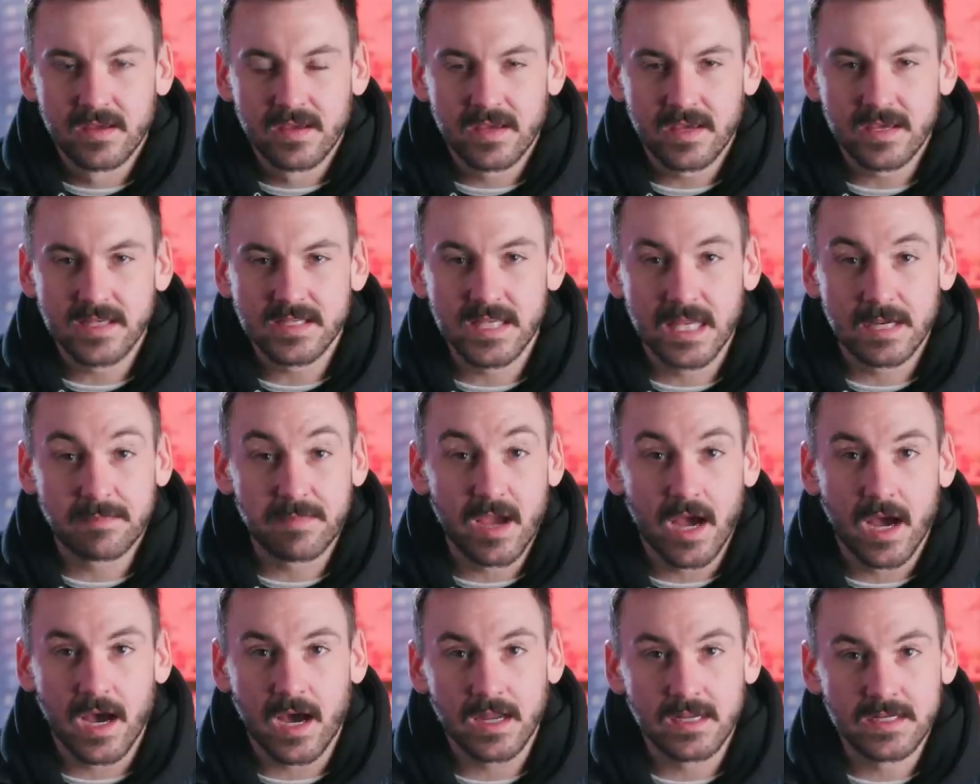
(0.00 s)
He's going to
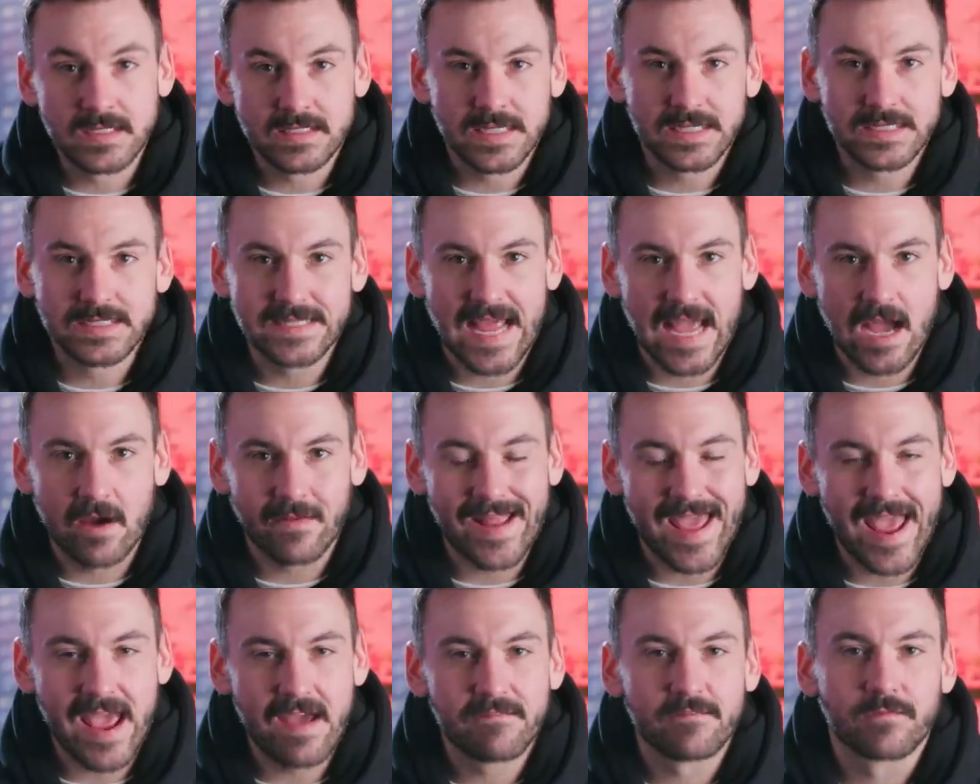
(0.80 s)
be hunting
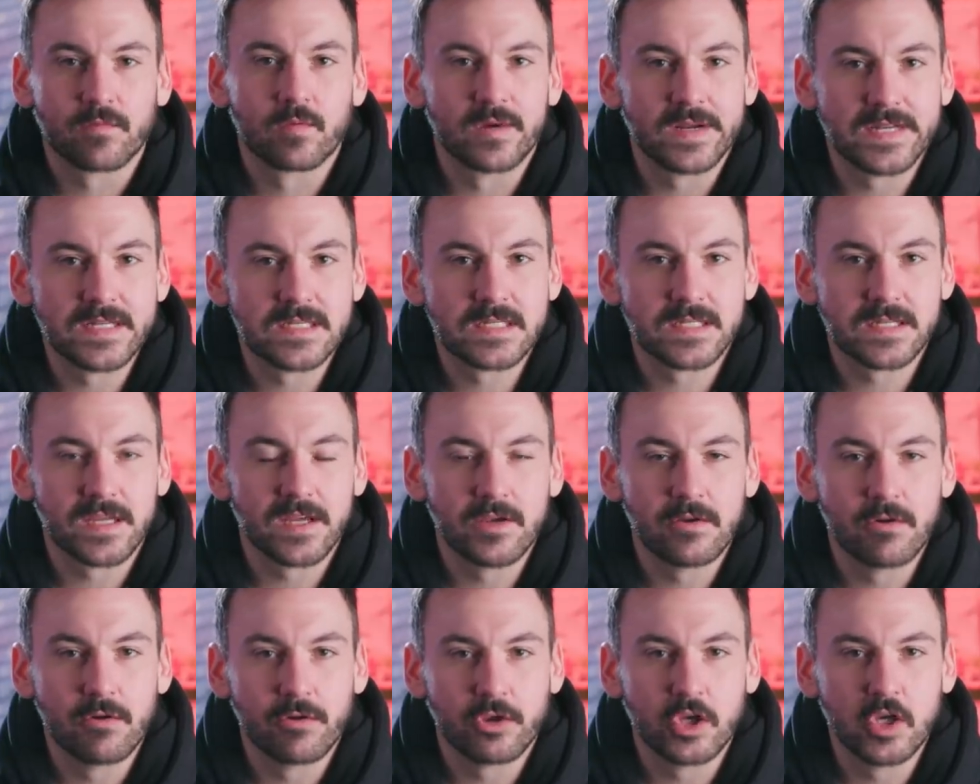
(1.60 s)
down every
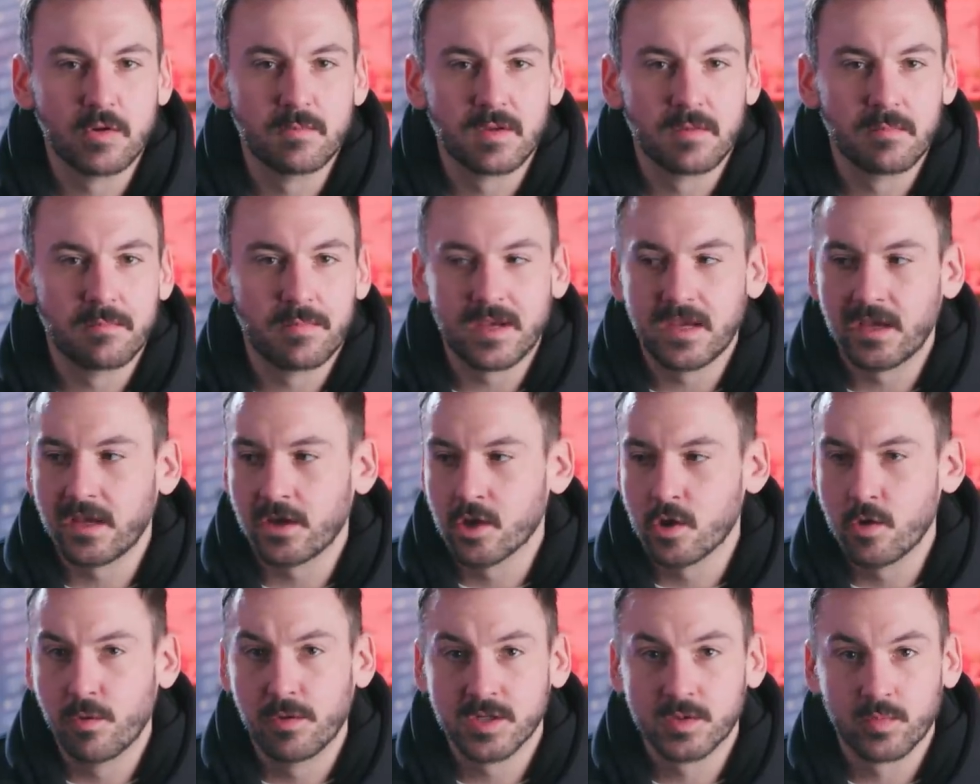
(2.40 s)
single human
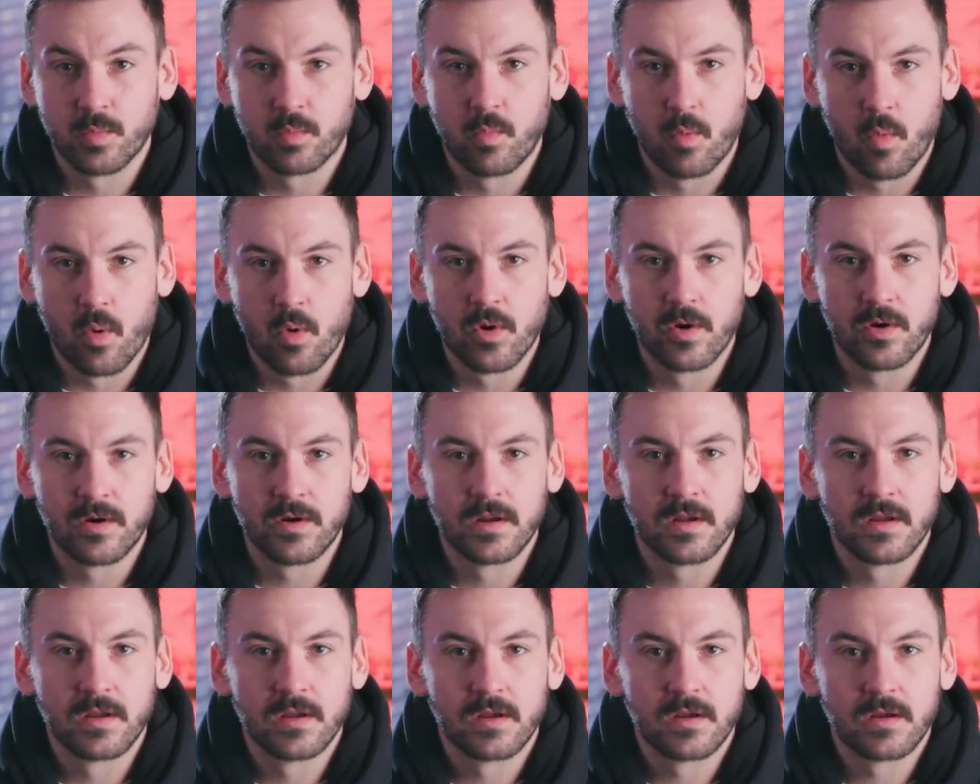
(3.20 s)
being who has
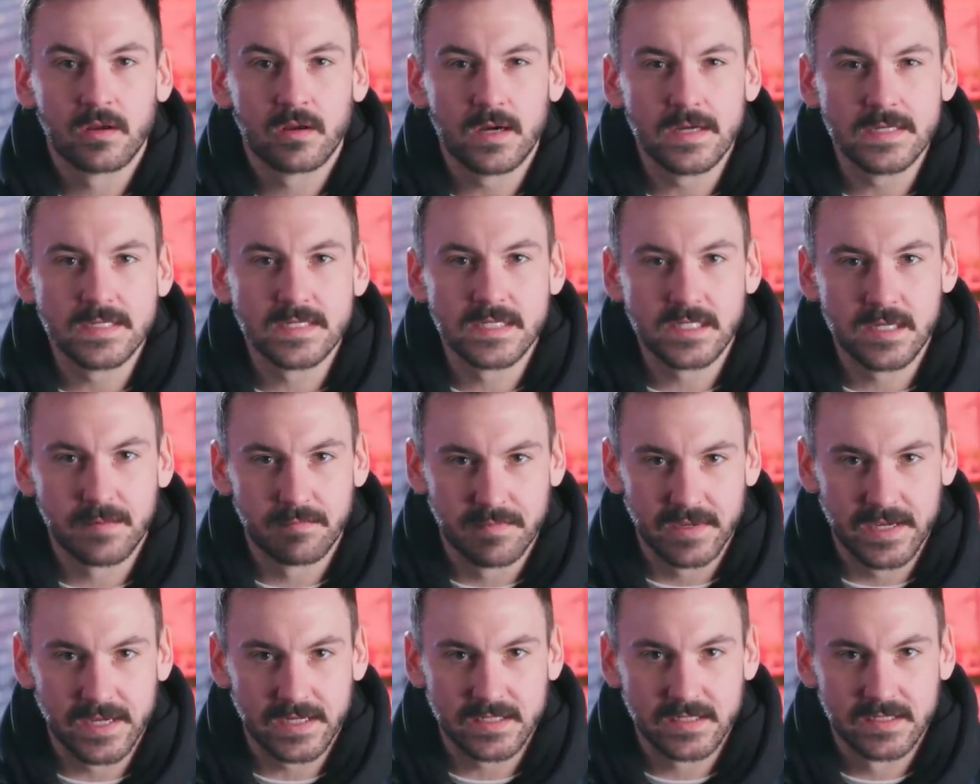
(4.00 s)
worn a
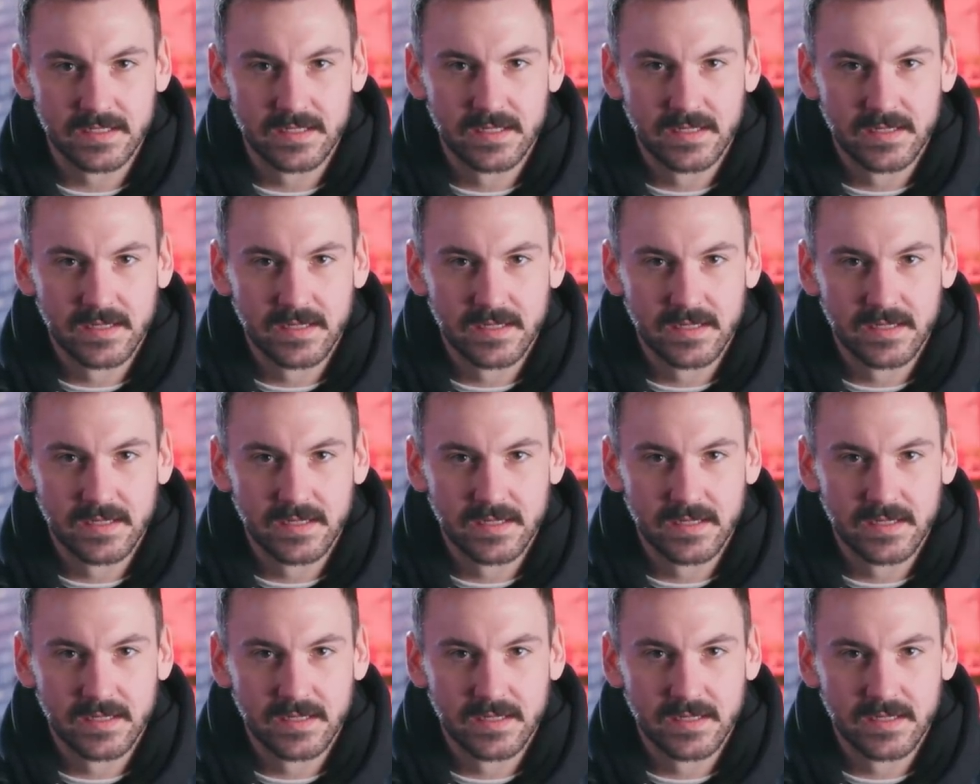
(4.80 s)
symbiote.